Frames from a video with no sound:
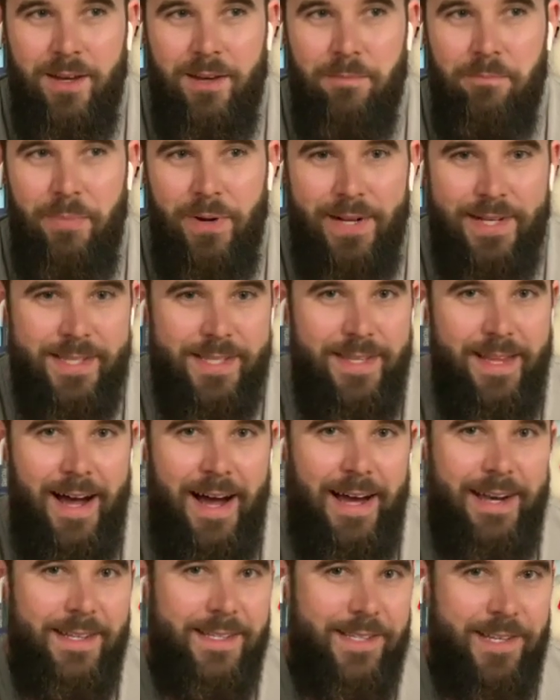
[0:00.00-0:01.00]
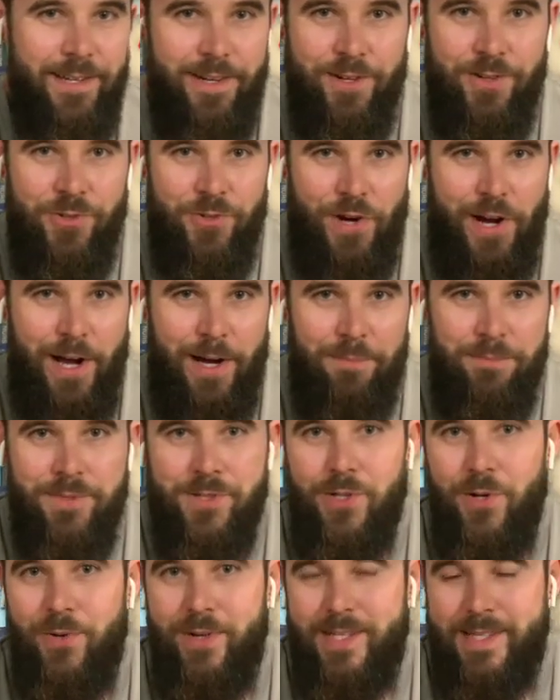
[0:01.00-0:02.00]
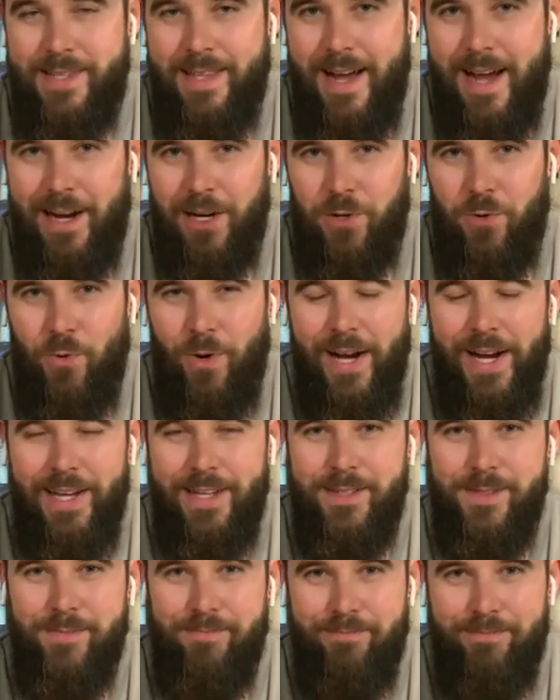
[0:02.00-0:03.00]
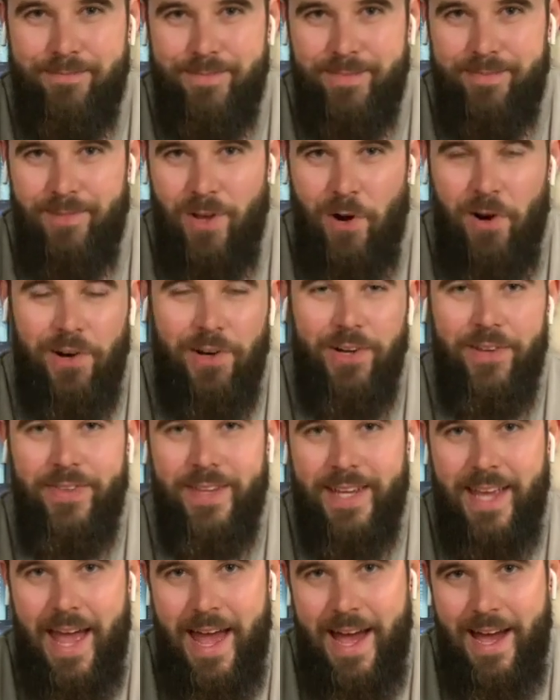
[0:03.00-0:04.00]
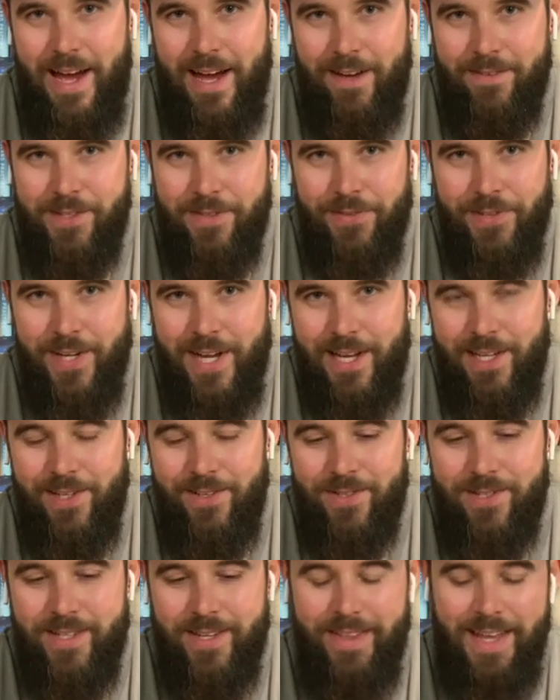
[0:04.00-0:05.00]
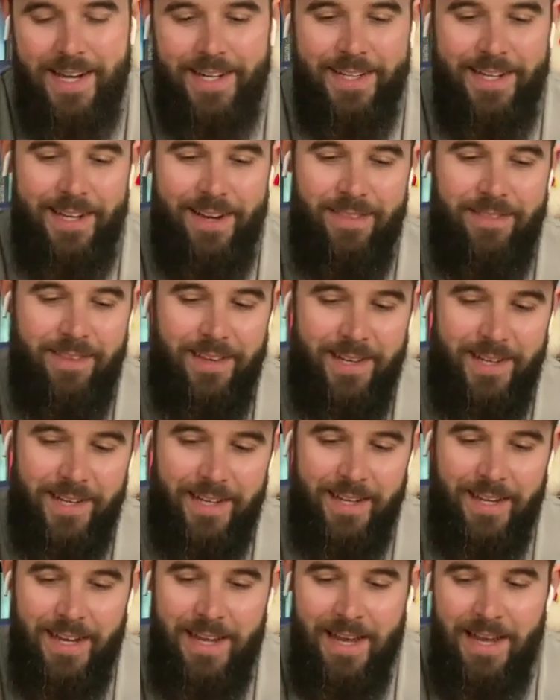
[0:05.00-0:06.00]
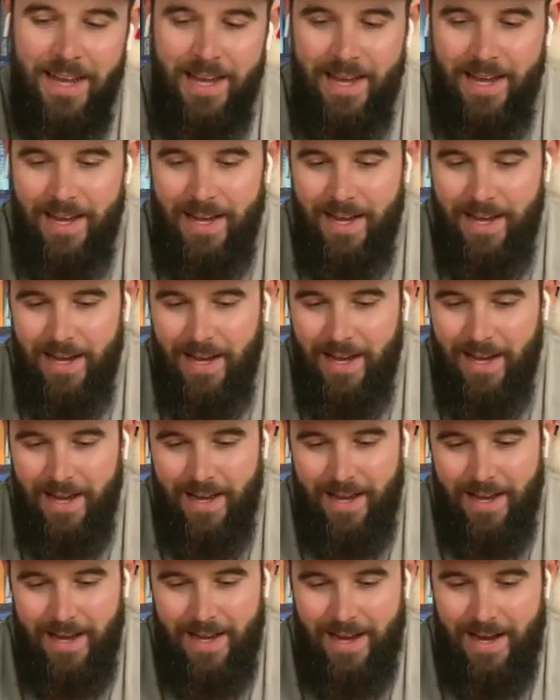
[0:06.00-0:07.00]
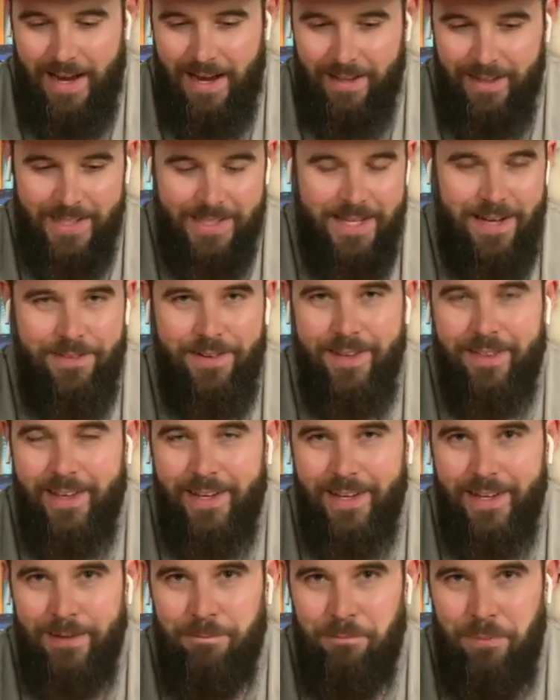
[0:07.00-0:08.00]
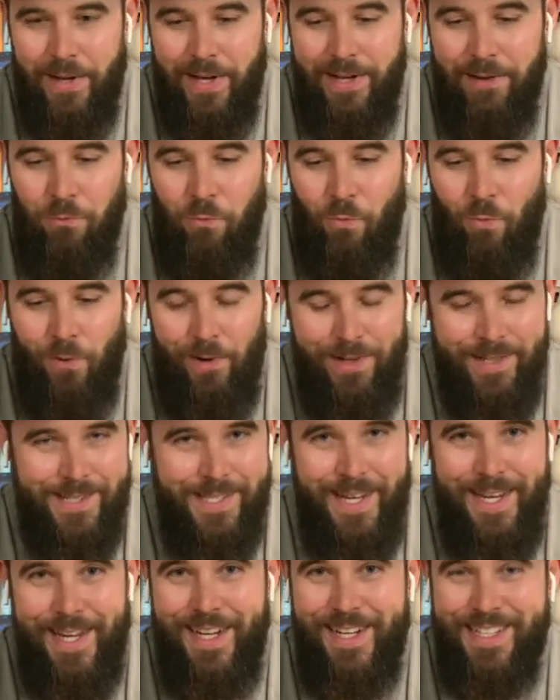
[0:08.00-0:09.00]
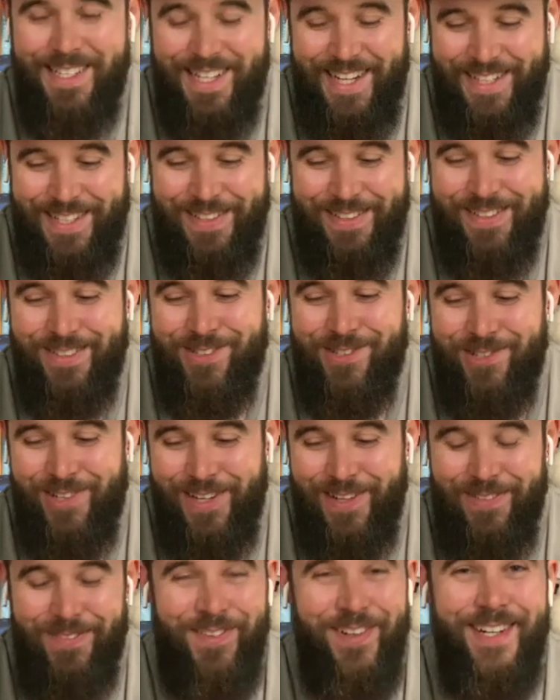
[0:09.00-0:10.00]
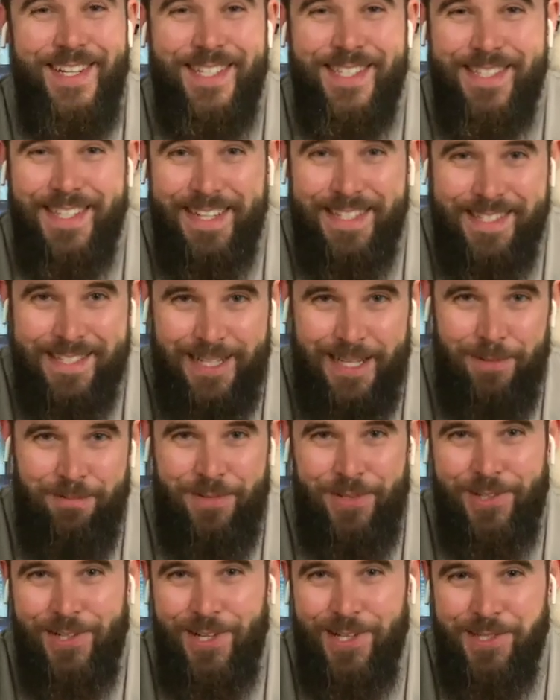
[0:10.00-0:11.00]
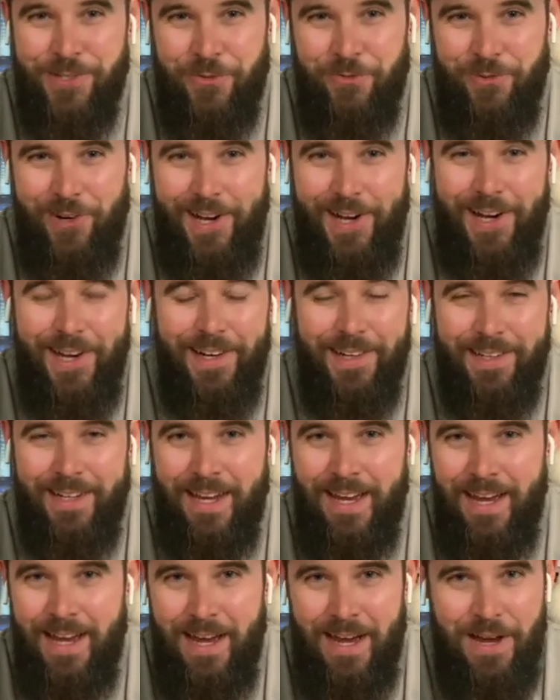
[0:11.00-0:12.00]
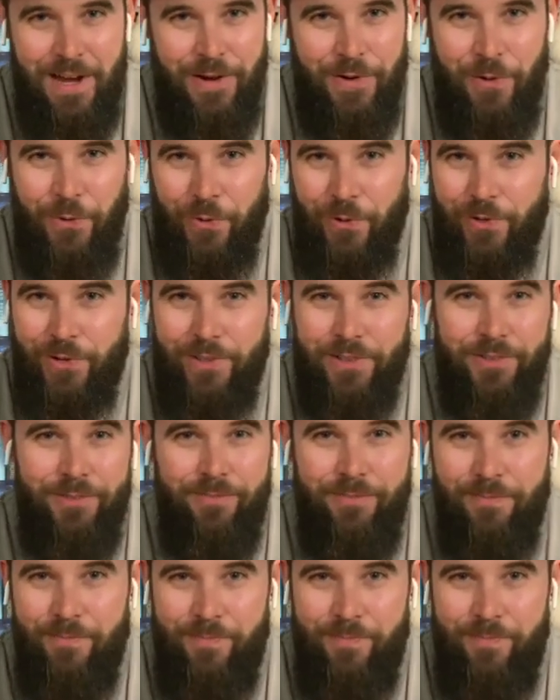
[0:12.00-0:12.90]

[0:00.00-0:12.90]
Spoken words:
but it's not a zero drop, so it's not quite as hard on the calves if you're not used to that kind of thing. I liked everything, but once I hit a technical trail, once I skipped across a rock, or